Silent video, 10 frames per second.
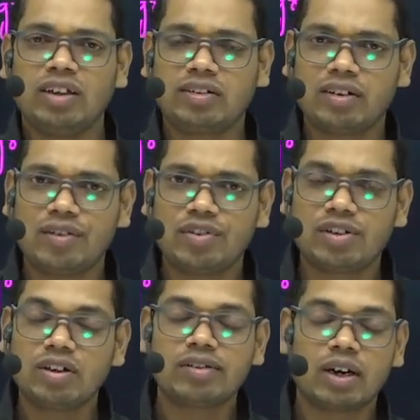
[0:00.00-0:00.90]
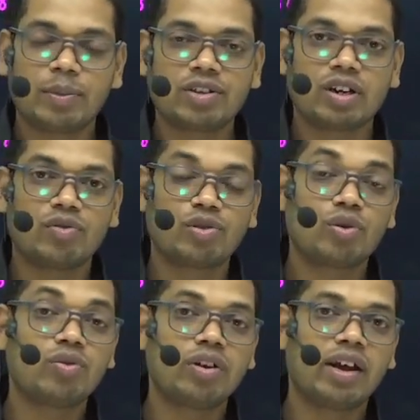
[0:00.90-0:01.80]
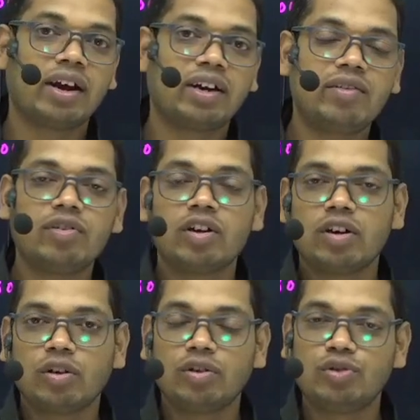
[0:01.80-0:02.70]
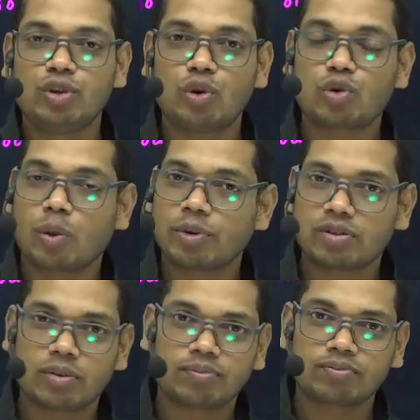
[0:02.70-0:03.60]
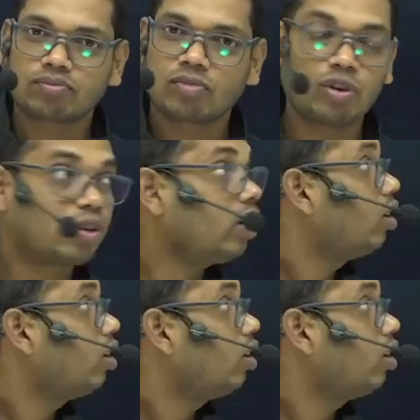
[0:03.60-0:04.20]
gravity, that means it will show negative geotropism. Okay,